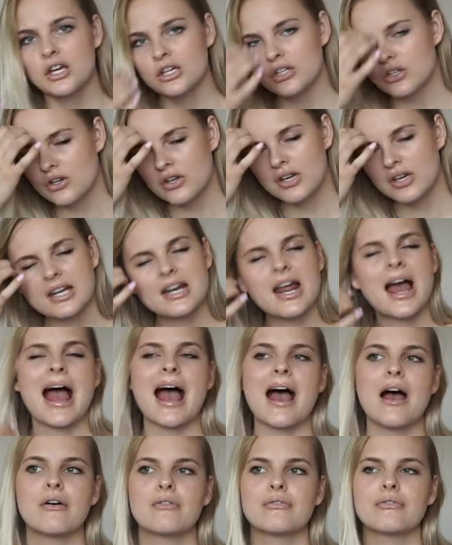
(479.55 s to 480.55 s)
You
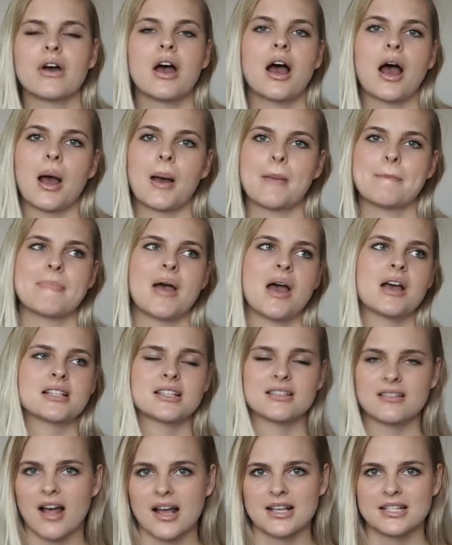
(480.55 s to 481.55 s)
have a
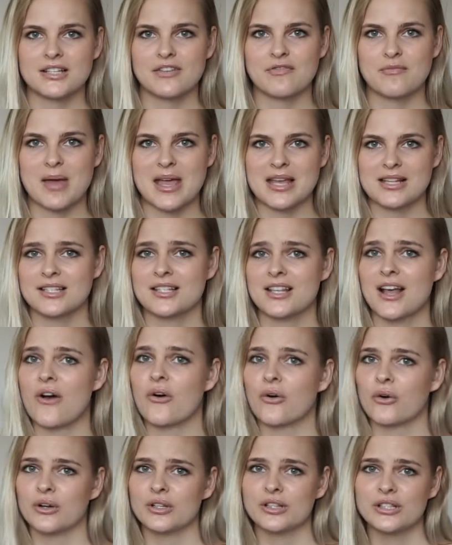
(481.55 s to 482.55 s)
slice of pizza
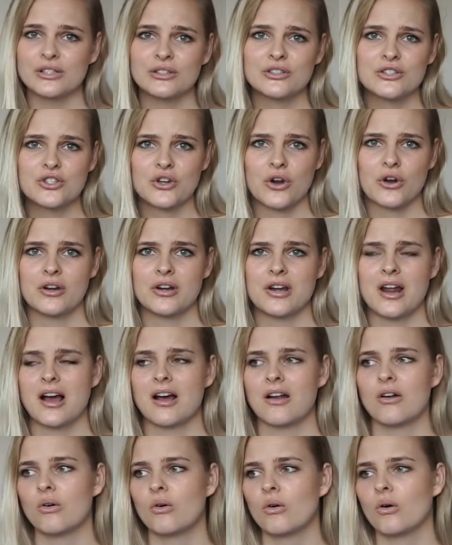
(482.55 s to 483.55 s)
or a little
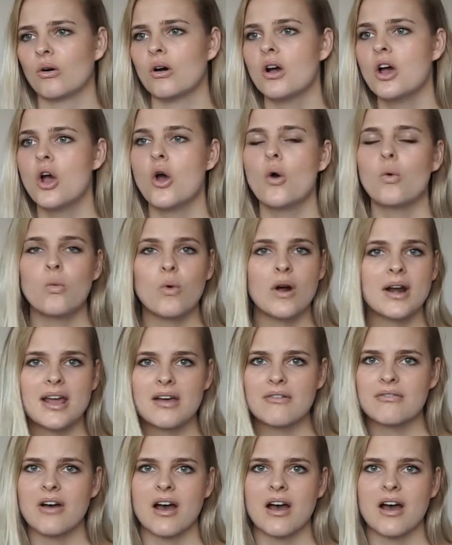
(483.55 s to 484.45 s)
donut or whatever.